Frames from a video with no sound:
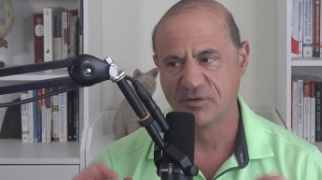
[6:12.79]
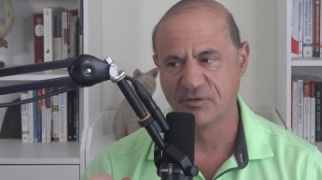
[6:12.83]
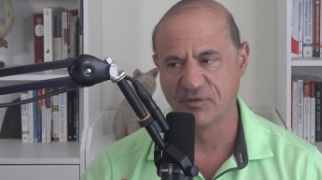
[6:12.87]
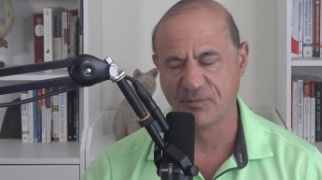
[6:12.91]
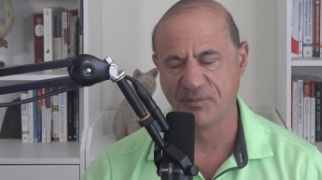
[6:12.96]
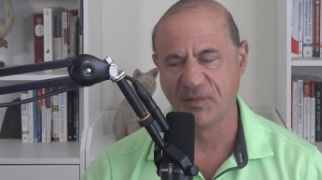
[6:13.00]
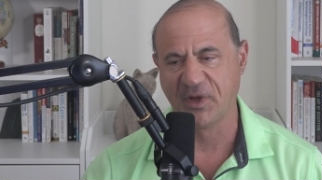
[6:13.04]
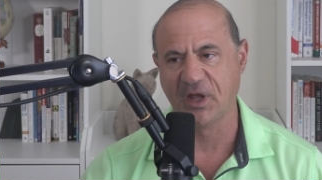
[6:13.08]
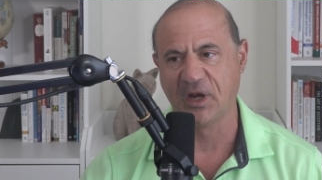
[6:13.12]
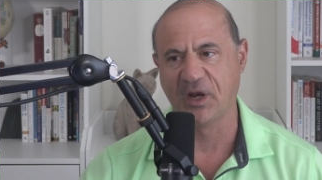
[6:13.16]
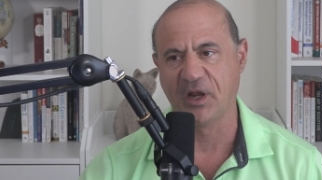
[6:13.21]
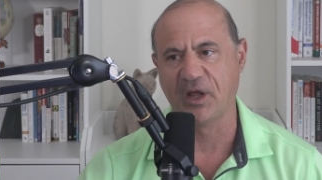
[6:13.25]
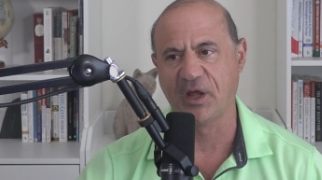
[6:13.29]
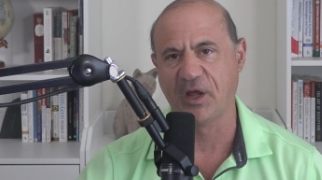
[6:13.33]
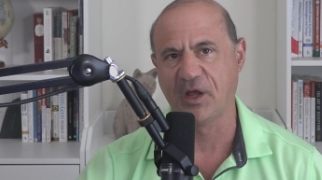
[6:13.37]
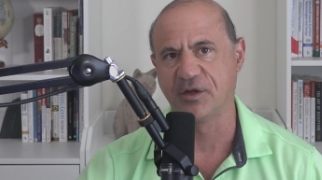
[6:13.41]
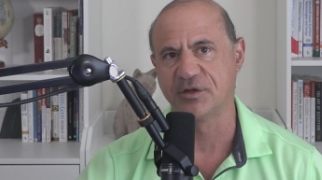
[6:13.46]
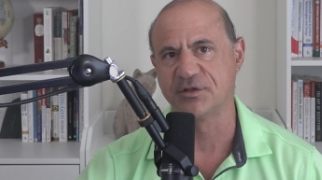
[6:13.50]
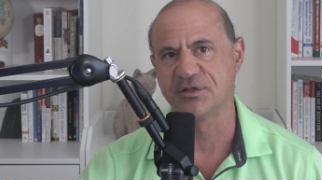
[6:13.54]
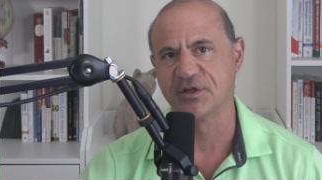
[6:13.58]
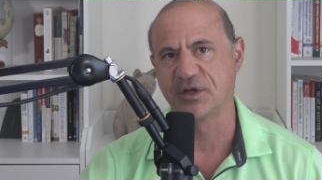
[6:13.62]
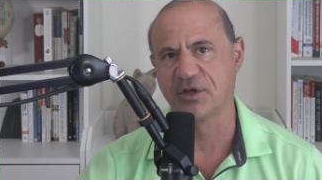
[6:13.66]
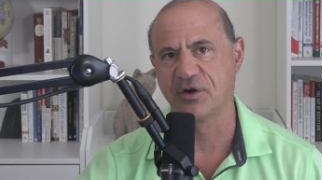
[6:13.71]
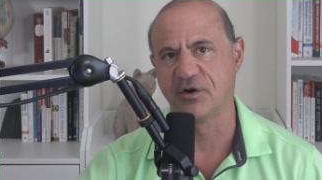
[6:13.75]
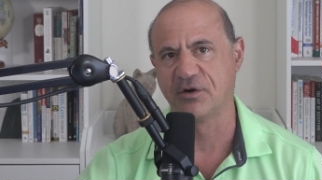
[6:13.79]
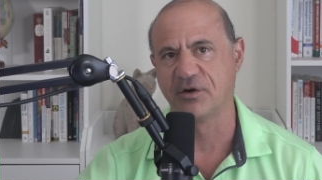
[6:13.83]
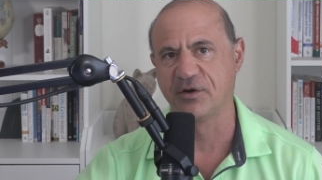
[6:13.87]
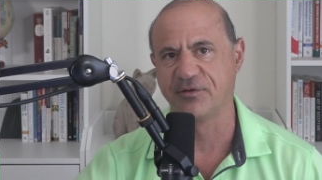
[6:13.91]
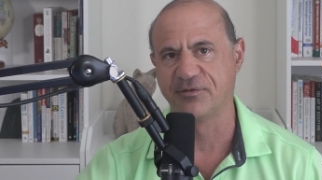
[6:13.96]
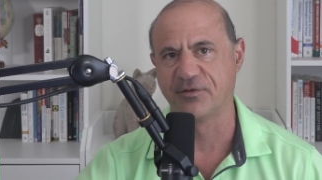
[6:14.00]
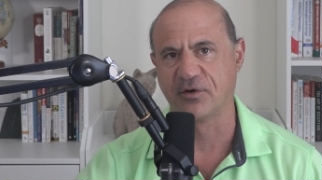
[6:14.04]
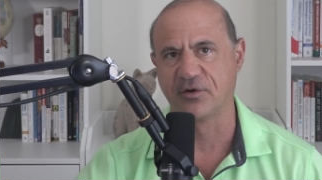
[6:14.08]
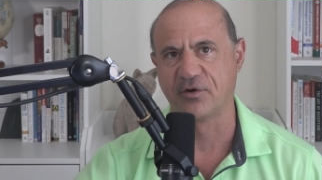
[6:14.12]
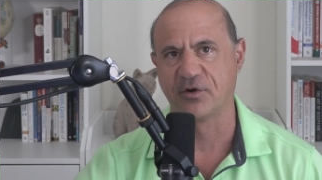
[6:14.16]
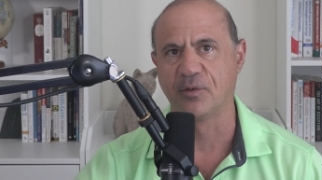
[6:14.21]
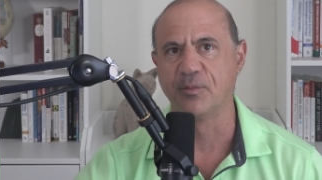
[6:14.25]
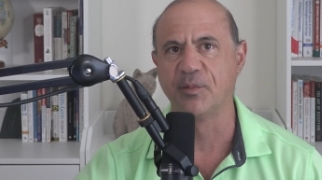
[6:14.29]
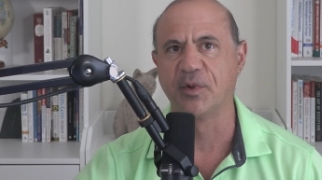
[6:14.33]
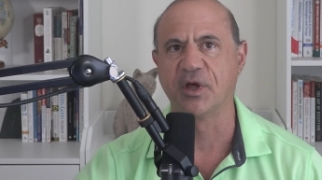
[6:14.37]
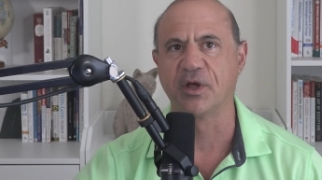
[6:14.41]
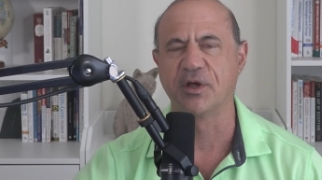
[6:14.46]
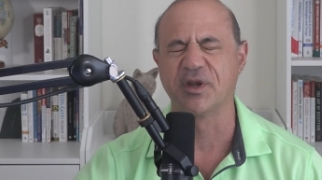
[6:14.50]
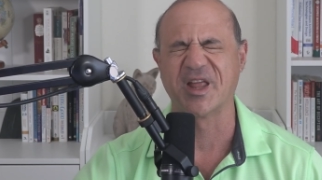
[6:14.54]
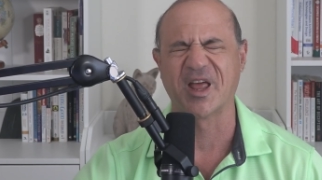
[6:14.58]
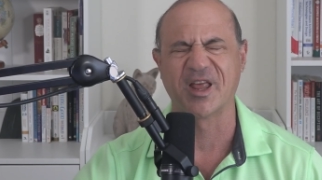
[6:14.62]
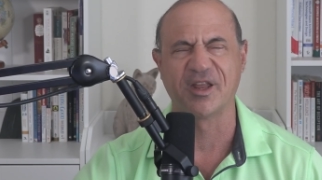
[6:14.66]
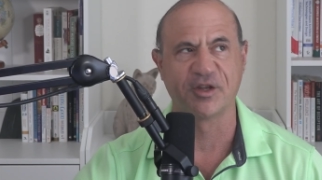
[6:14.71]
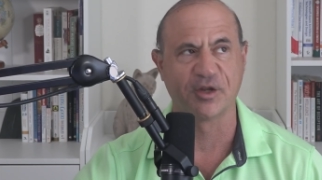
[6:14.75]
to remediate security
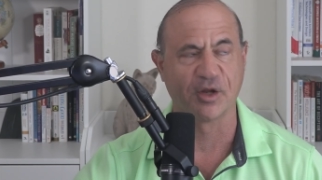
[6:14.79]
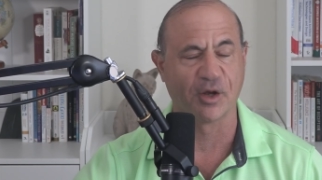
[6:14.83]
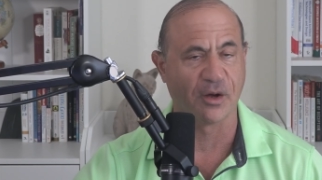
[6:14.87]
vulnerability.